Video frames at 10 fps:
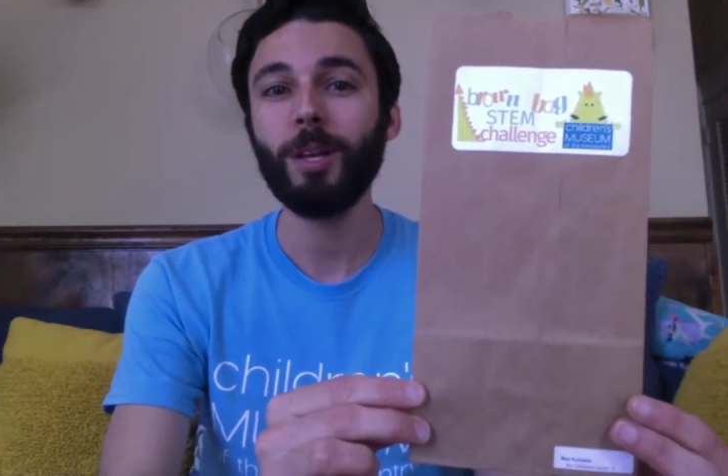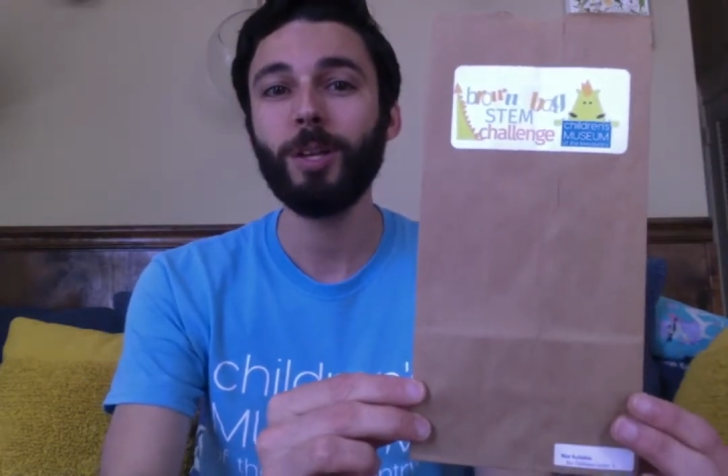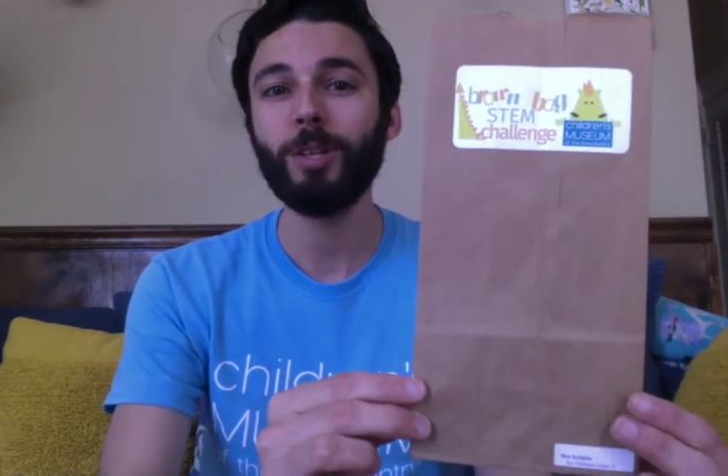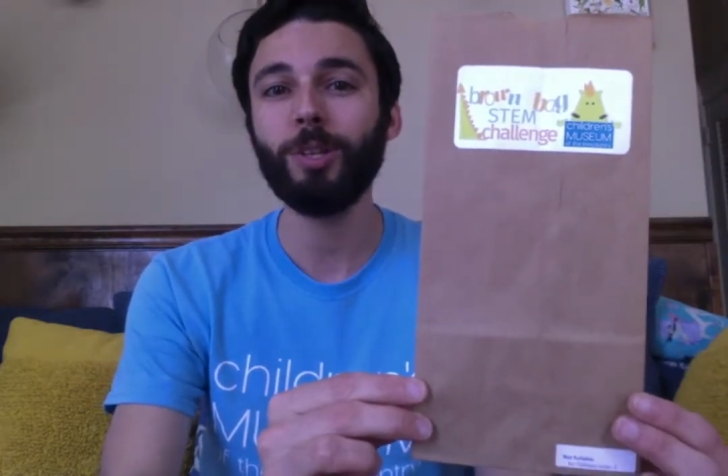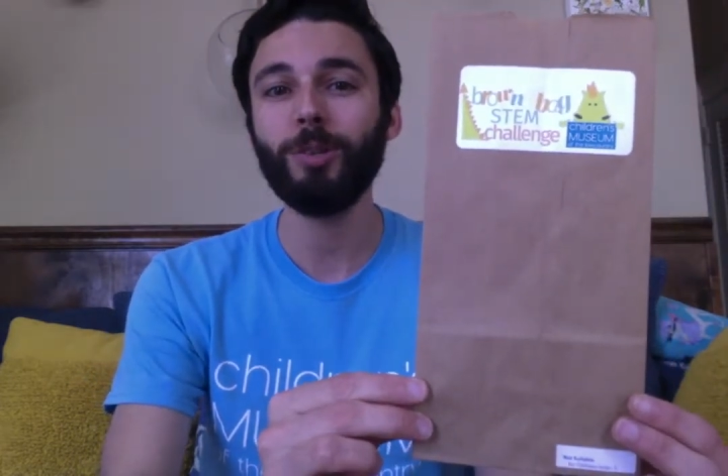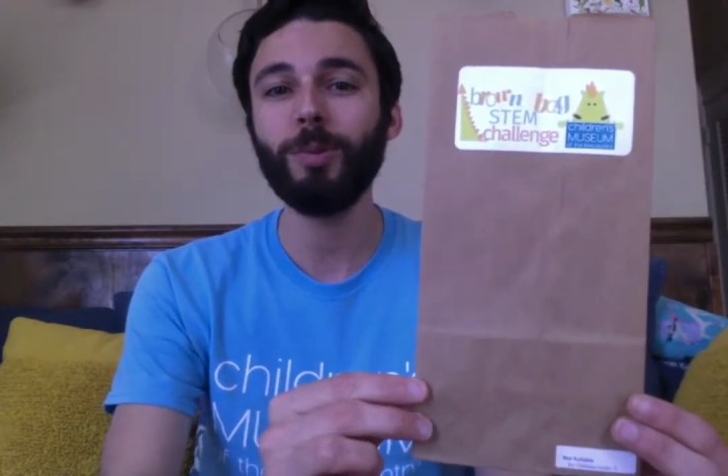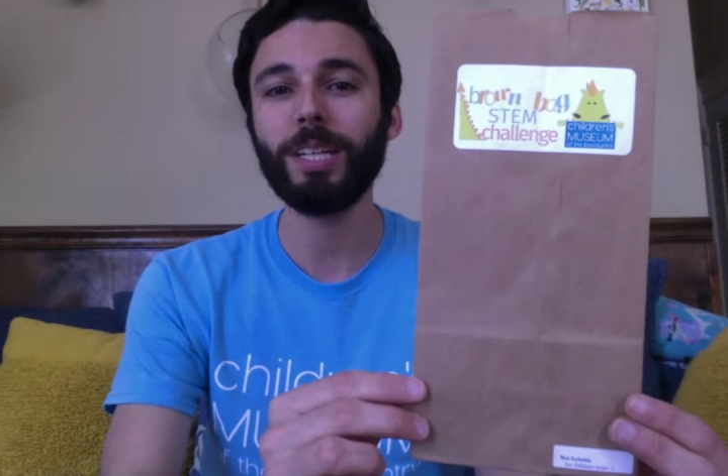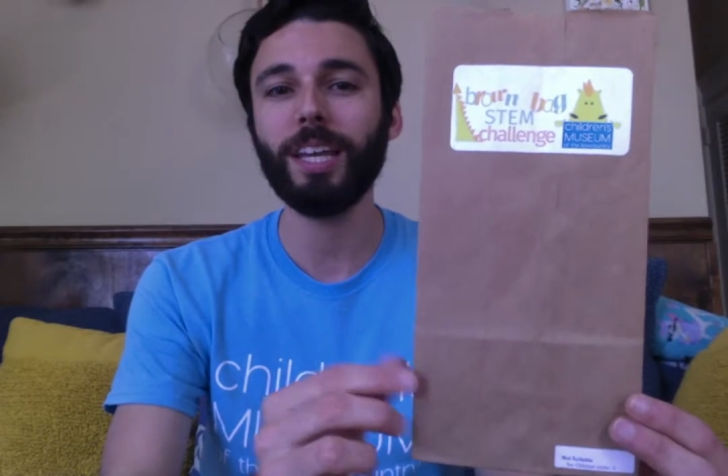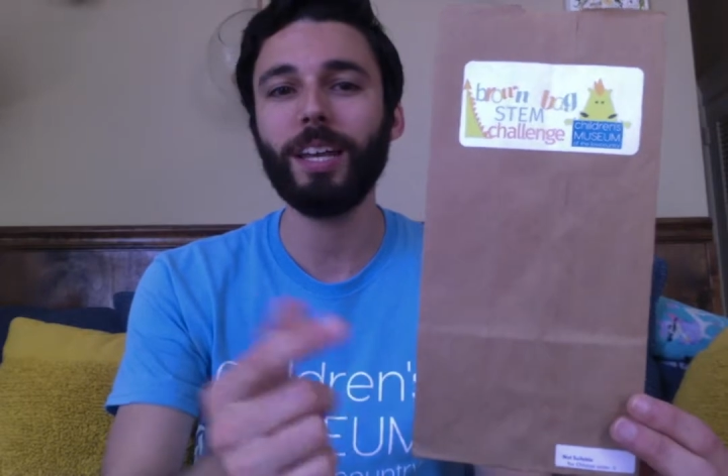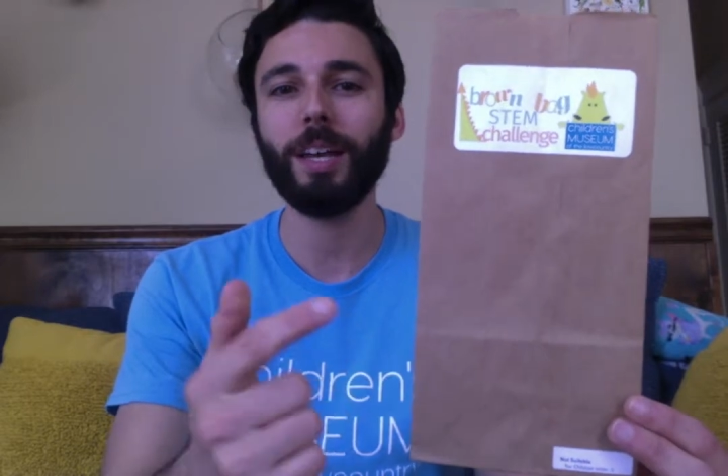you would
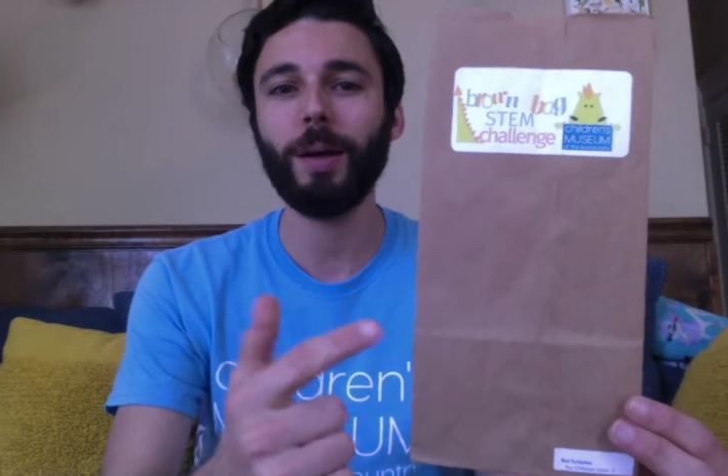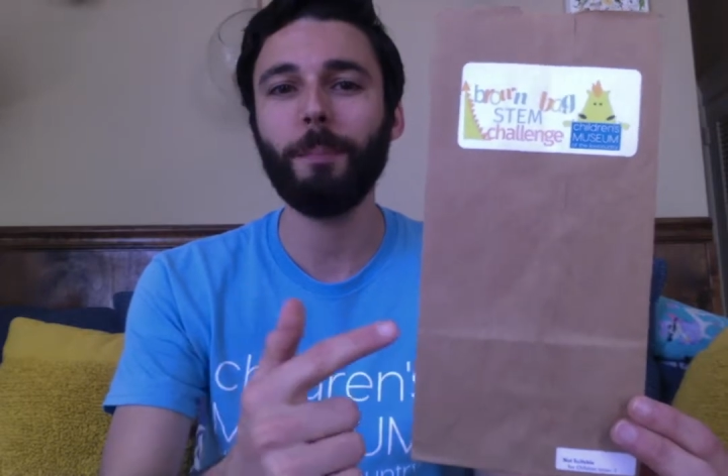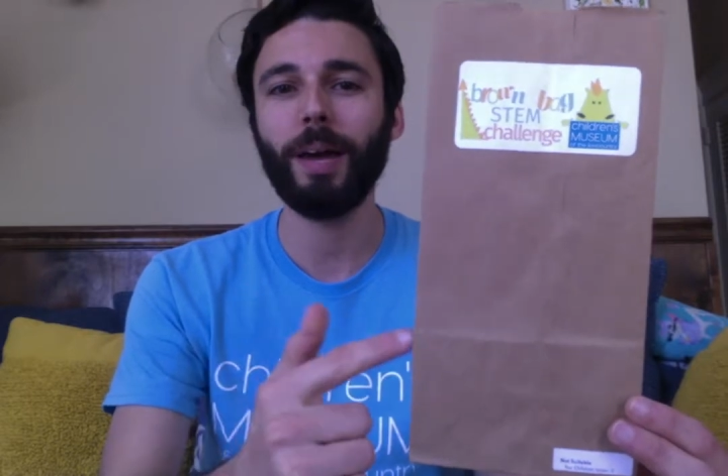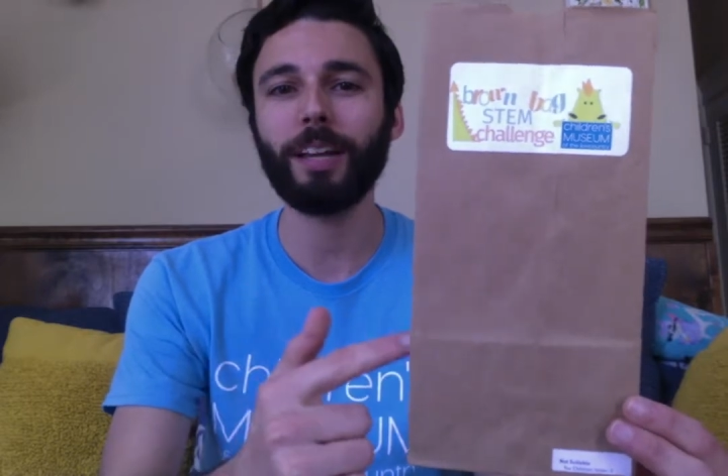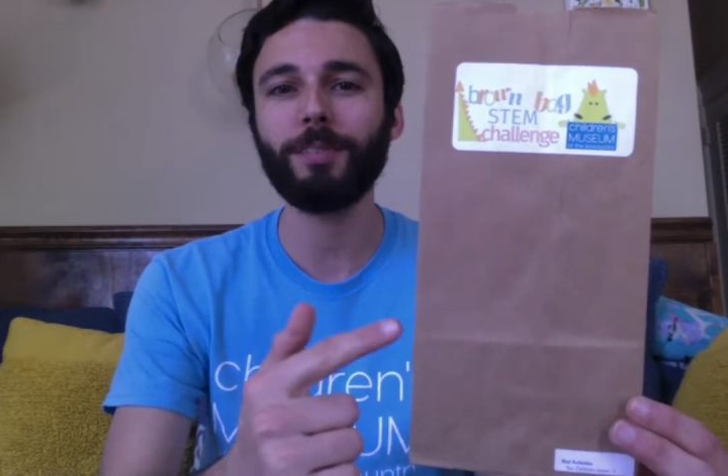get a bag of